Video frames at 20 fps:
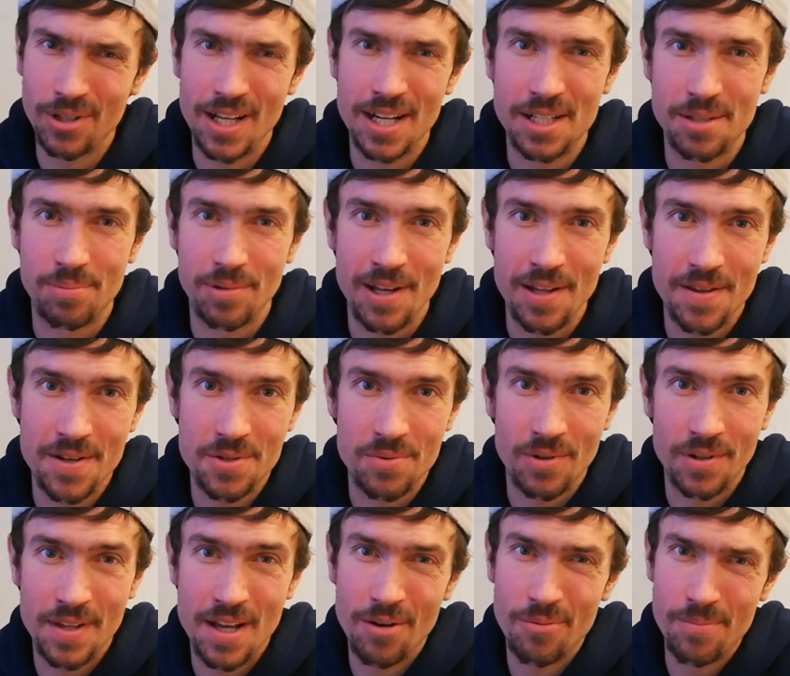I would like to play
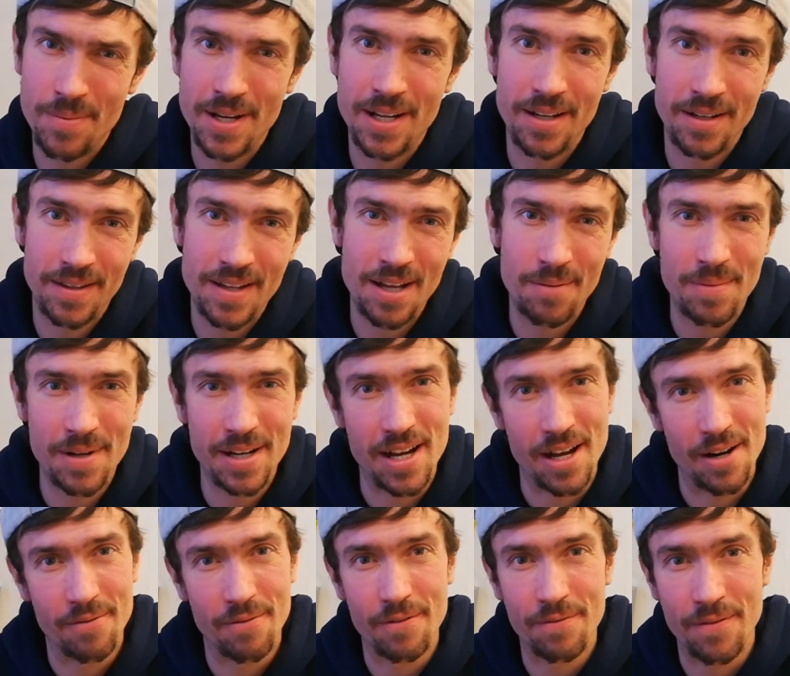this one. That'd
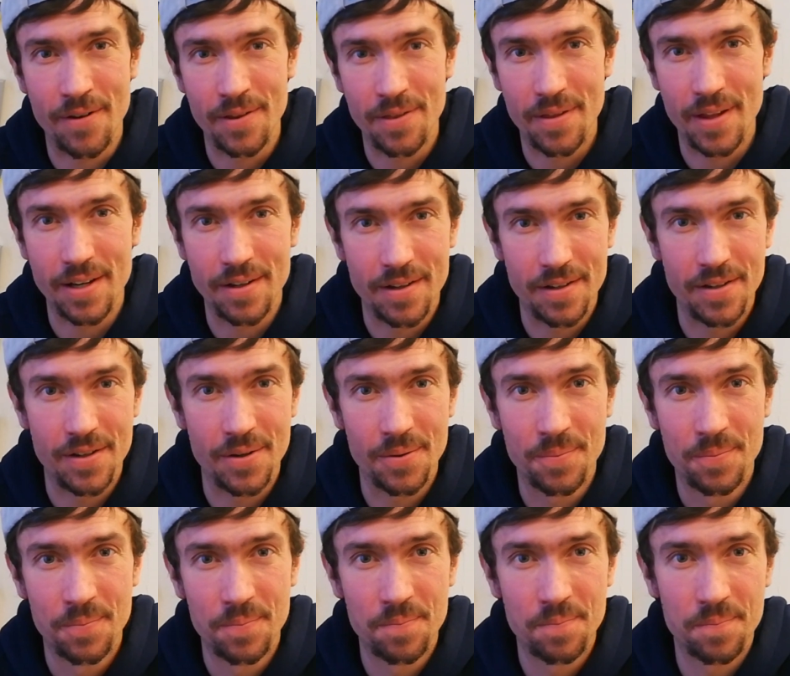be kind of a fun thing to
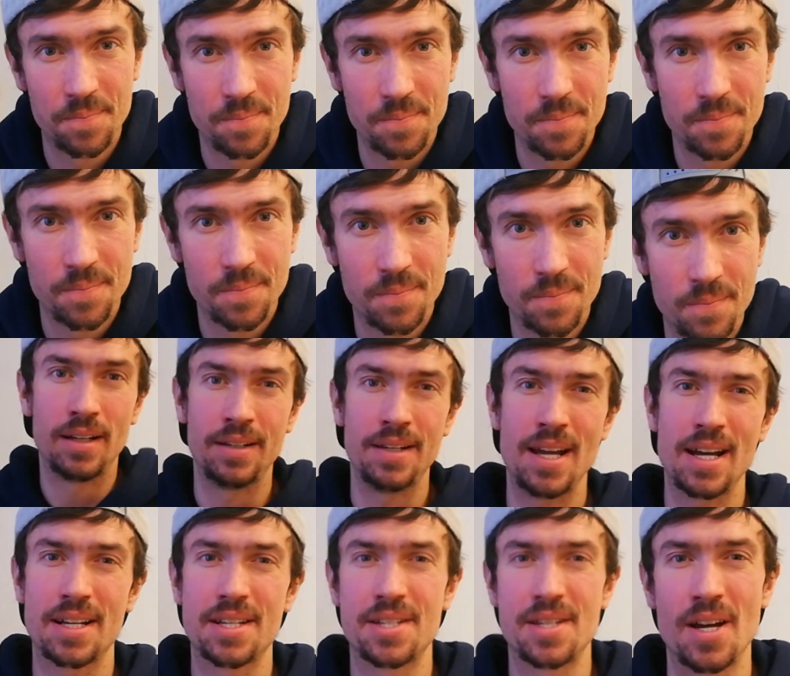do.
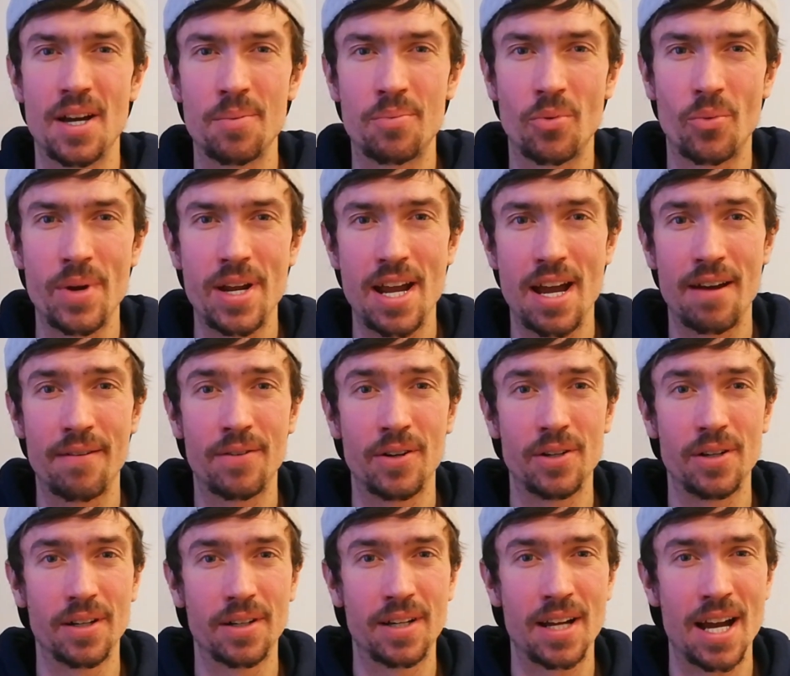Next up, we
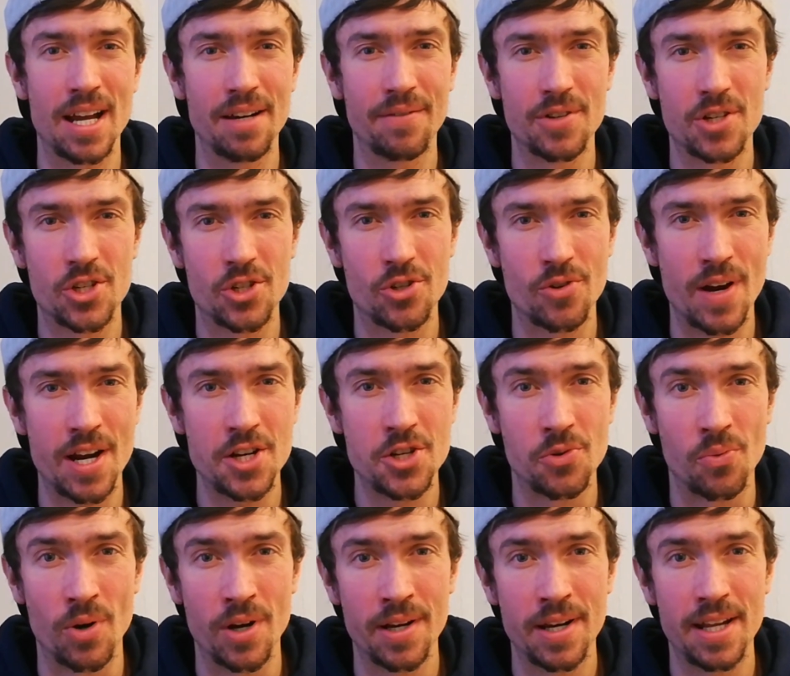have a kind of a
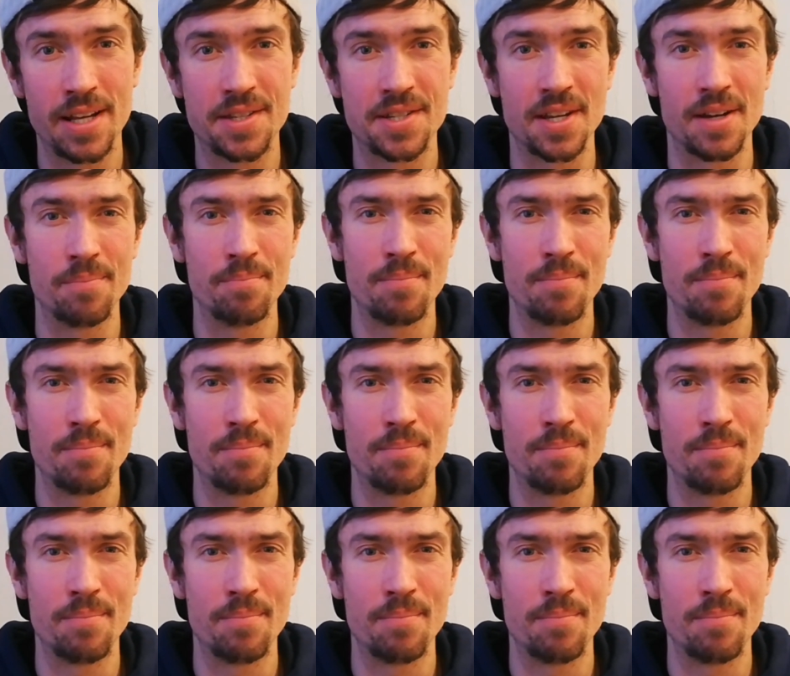strange one.